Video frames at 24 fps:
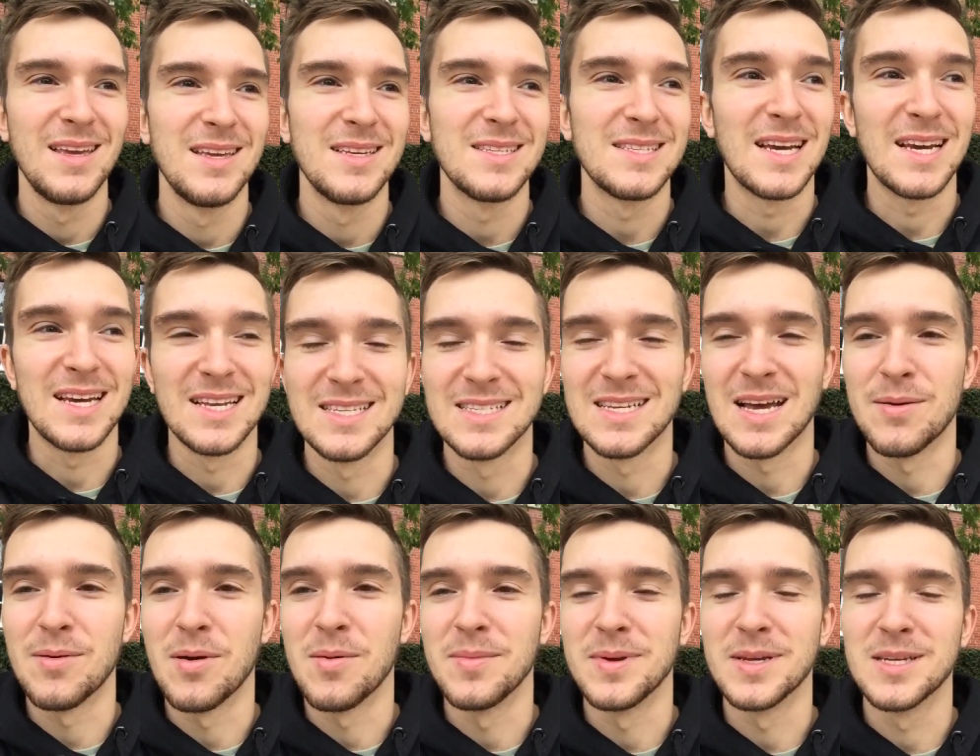Second
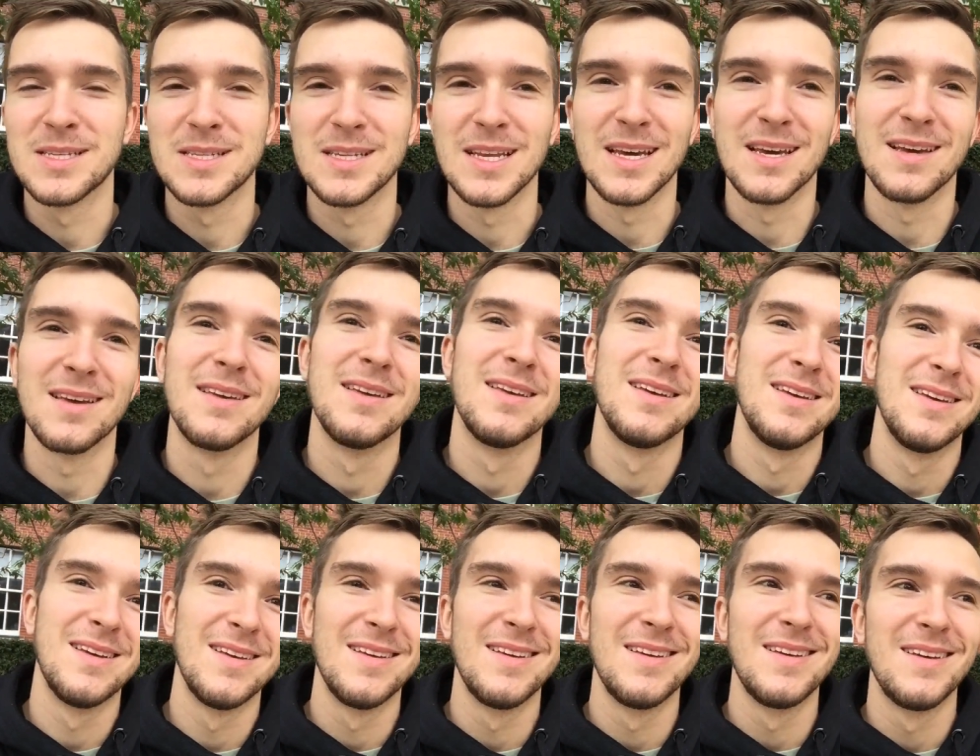time I missed it.
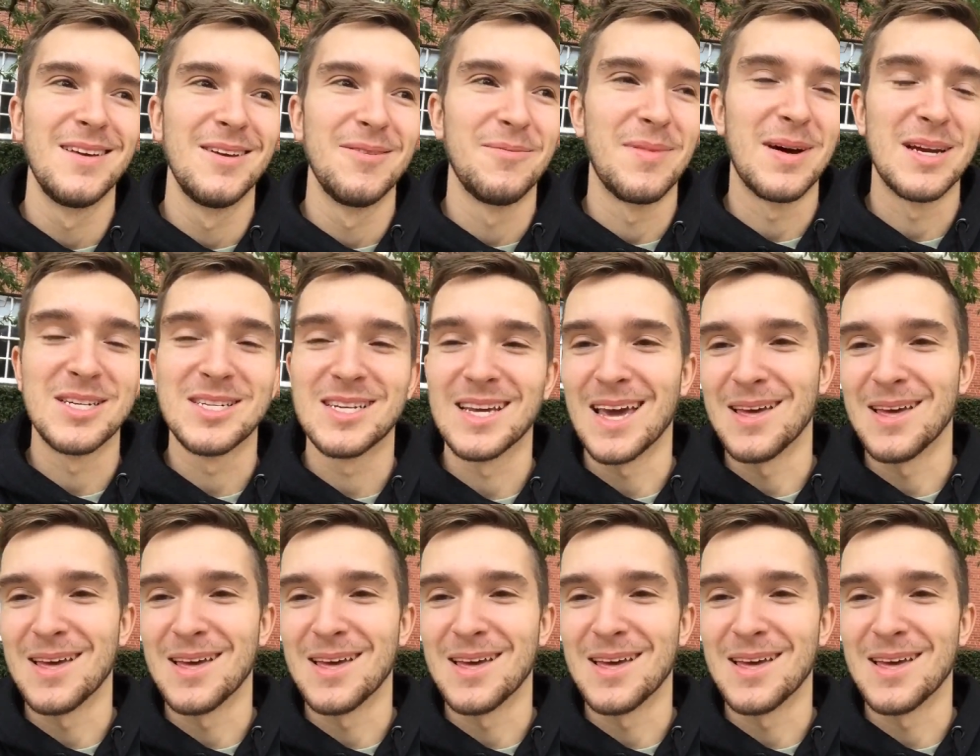Managed